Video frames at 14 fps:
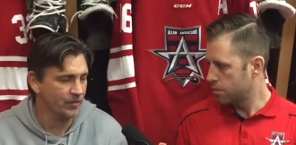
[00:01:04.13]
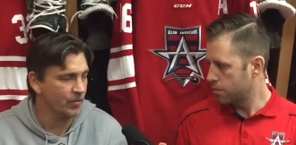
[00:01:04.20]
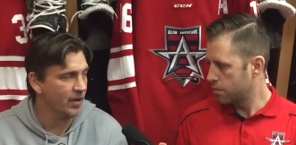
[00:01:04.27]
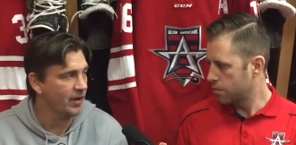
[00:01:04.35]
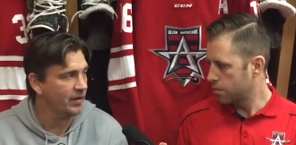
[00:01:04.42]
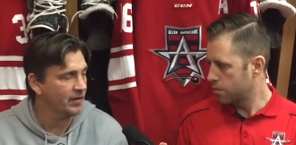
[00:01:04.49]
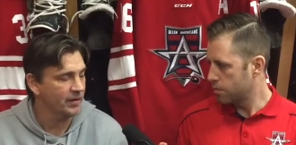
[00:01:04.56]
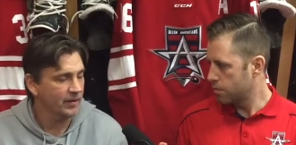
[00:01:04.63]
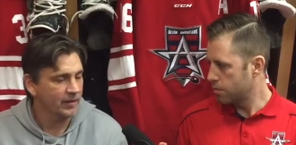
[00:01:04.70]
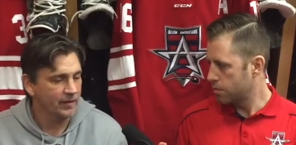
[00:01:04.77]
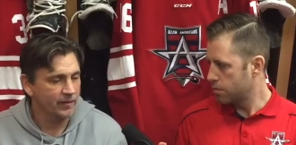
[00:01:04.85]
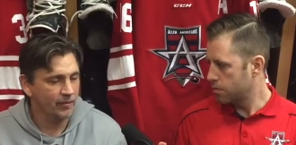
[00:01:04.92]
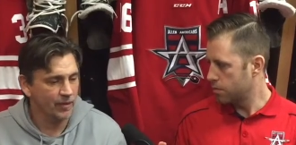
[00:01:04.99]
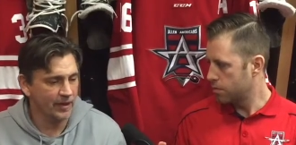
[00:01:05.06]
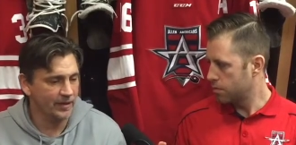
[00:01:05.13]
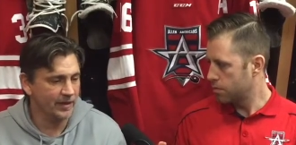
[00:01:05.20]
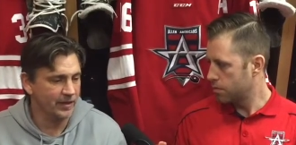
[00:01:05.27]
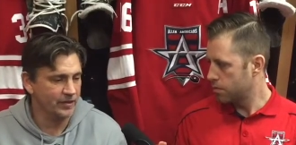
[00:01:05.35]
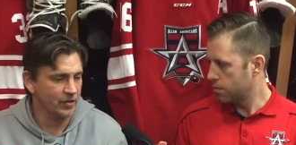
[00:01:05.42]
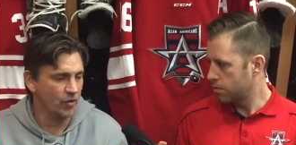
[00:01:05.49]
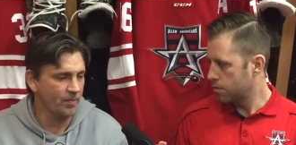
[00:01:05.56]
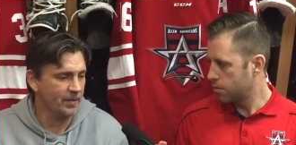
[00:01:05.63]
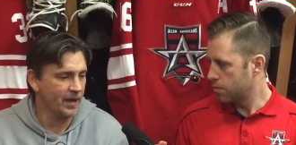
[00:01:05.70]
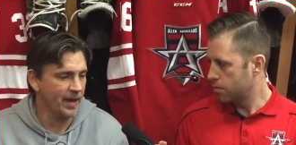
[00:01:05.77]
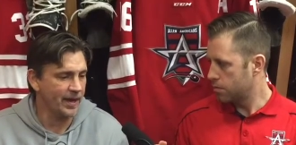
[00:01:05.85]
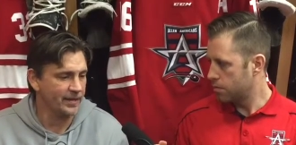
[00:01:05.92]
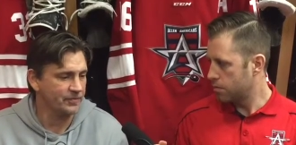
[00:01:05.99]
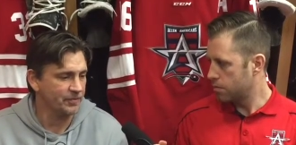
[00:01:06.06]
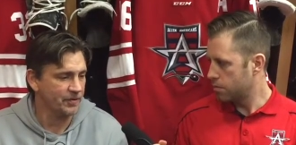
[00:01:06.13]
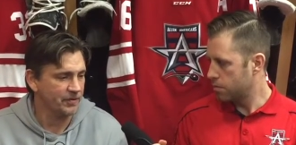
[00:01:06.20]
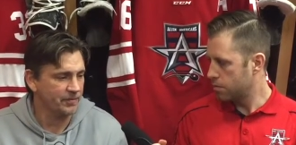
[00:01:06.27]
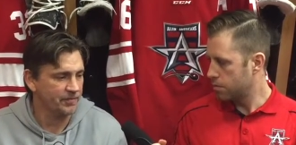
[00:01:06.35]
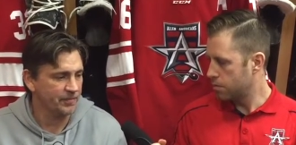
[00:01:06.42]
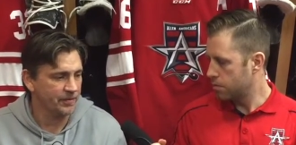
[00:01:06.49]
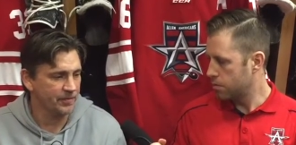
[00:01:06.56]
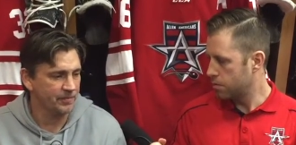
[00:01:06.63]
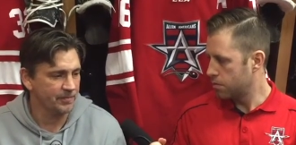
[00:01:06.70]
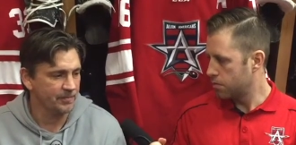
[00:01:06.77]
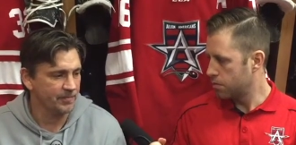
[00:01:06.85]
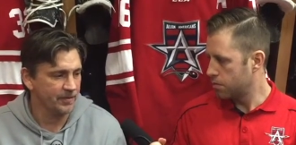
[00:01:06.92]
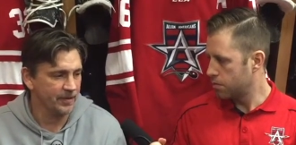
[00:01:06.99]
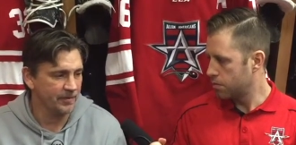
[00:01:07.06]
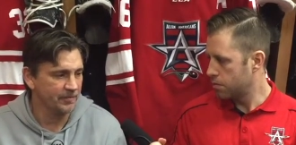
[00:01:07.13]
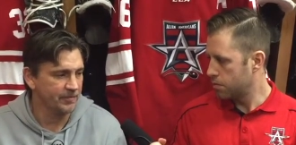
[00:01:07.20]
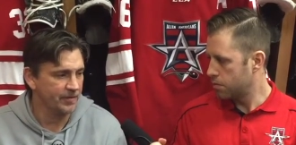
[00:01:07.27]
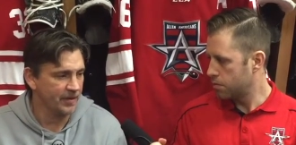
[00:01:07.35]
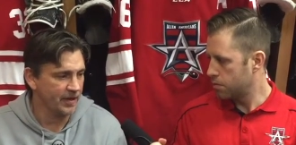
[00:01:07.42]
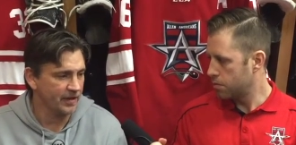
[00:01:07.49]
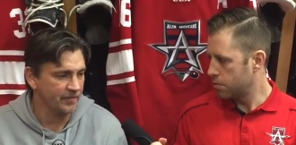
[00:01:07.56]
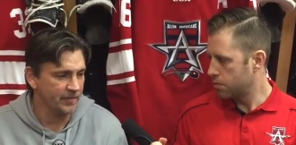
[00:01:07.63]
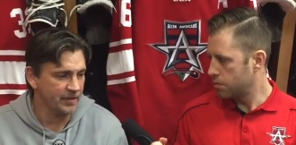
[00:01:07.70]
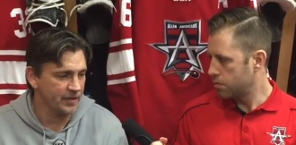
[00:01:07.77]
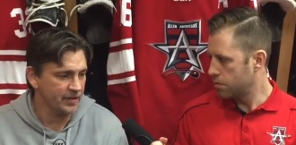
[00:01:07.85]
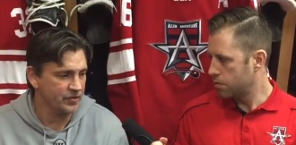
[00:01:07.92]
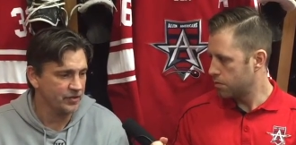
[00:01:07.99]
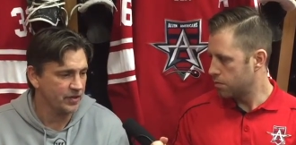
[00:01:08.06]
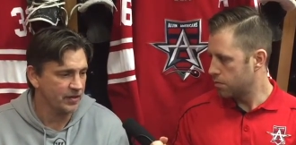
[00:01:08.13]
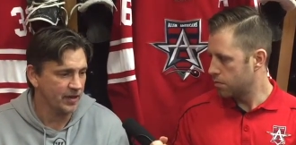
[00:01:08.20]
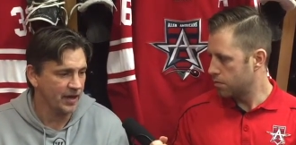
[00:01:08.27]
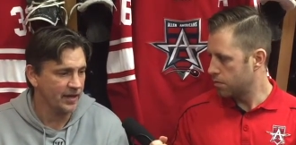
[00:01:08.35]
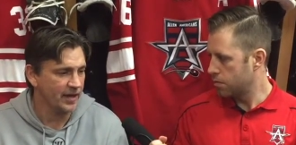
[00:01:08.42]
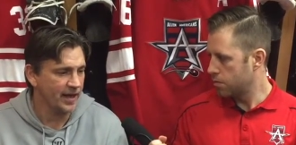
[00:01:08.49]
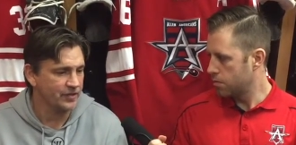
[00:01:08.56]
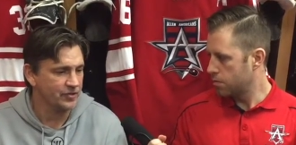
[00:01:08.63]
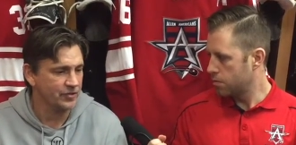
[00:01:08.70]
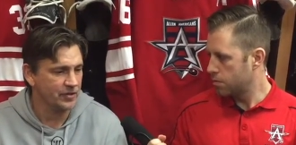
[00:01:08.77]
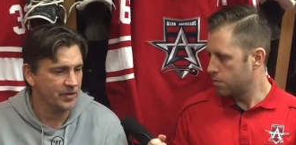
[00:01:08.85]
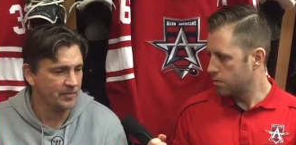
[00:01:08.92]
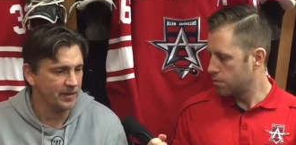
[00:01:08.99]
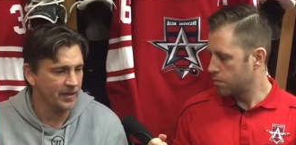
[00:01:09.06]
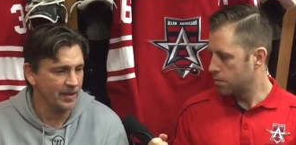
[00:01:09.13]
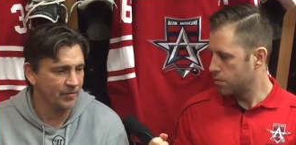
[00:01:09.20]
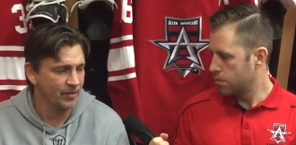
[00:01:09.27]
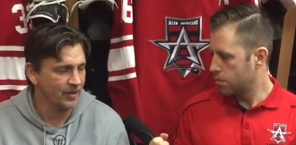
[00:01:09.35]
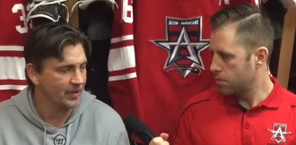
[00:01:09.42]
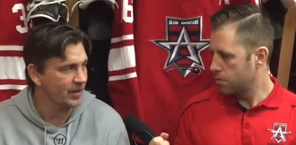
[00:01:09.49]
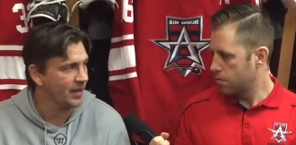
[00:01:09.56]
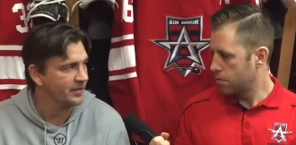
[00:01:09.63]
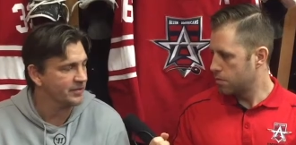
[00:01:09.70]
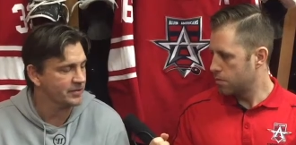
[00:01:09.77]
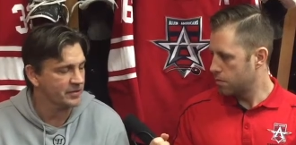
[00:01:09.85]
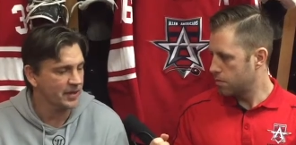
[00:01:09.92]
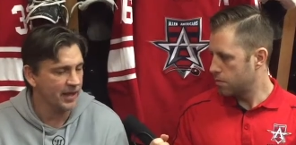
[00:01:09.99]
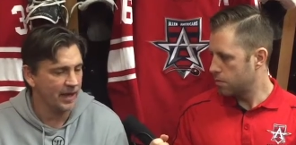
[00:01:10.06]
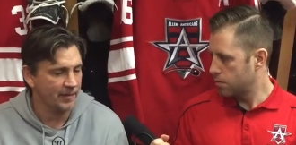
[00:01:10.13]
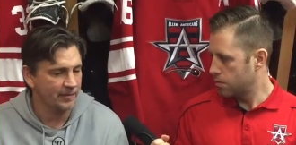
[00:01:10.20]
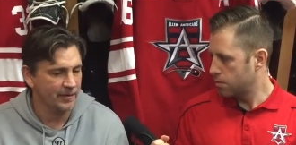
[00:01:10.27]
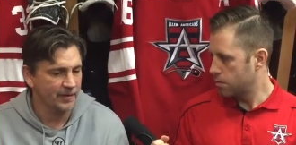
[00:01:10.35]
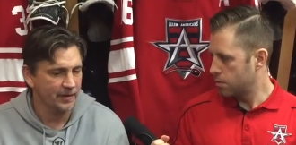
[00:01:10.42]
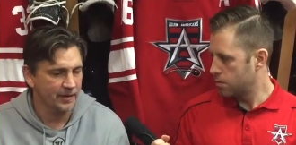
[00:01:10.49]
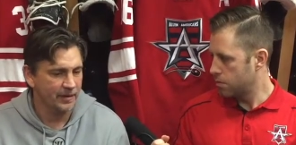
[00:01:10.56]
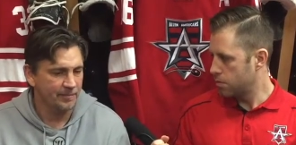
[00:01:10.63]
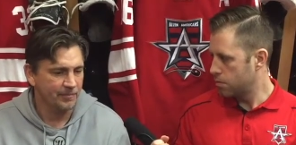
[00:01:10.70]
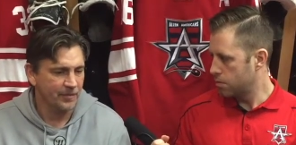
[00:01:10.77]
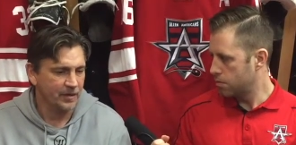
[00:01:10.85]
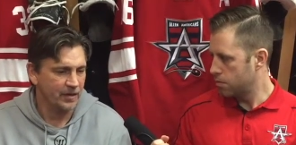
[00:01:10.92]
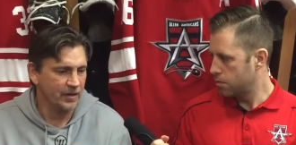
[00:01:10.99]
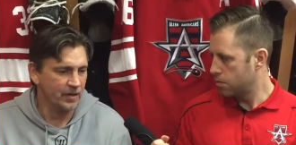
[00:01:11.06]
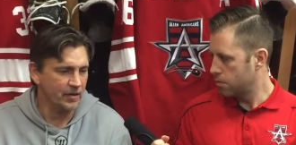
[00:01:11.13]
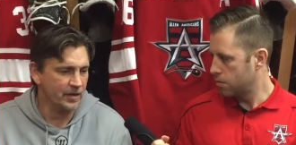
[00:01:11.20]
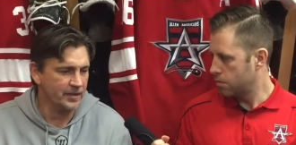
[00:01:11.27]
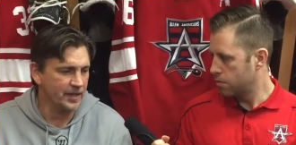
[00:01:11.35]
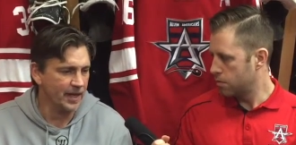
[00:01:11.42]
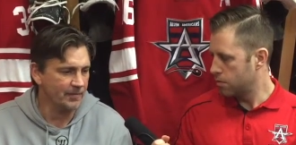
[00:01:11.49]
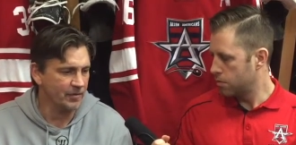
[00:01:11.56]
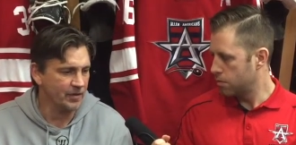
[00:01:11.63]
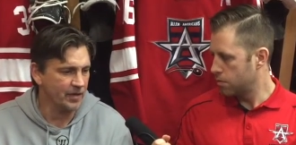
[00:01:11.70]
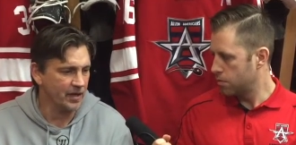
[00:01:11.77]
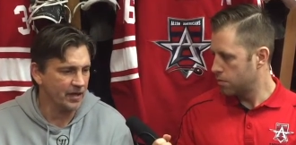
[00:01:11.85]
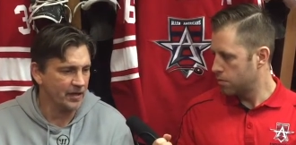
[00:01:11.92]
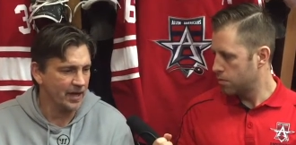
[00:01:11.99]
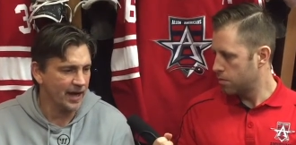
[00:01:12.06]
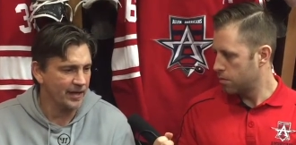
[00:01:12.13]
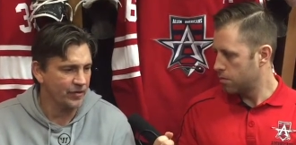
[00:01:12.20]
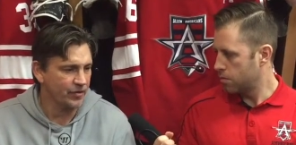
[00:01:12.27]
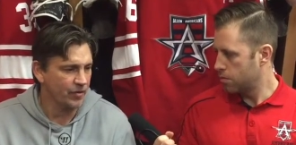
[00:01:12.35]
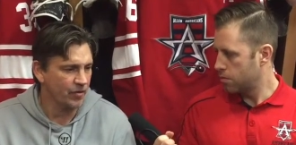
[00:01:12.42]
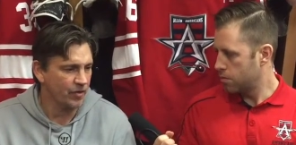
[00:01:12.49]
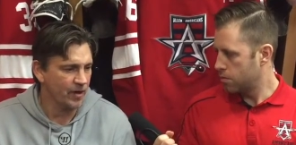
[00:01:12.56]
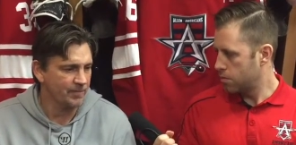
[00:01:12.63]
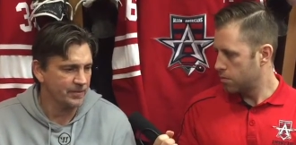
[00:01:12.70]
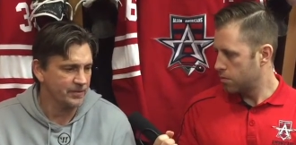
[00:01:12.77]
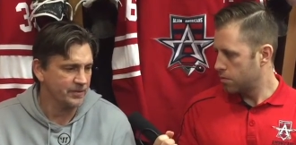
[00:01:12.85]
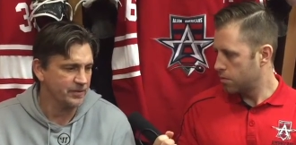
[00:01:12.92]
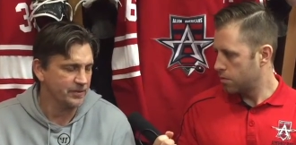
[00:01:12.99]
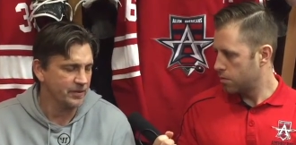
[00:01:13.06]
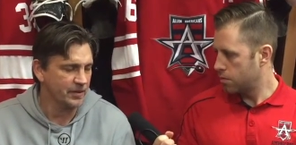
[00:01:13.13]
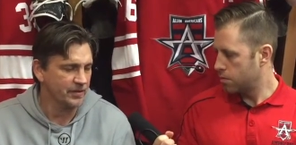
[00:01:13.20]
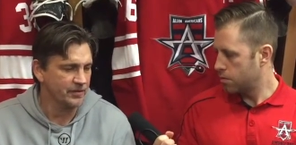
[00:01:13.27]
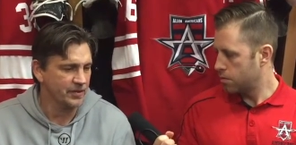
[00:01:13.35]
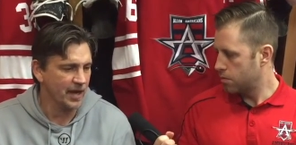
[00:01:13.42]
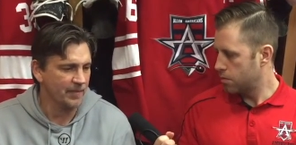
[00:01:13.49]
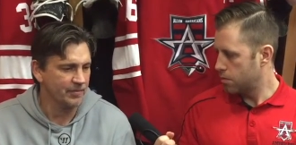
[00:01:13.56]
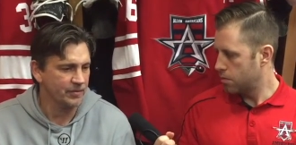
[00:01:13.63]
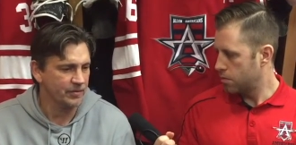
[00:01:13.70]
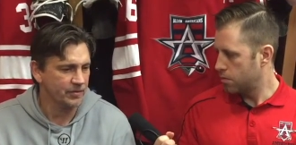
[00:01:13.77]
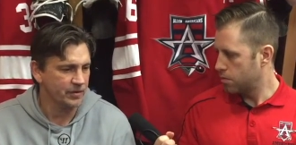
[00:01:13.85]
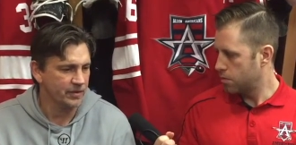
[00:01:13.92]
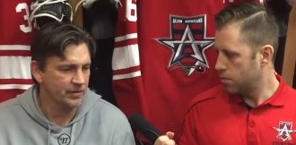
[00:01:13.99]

Speaker 1: well. What it did, it opened eyes for, for, for him for there for this year and next year. I mean, they really liked his game. And, you know, anytime you're a young guy and you go up, it's, you know, it's opportunity.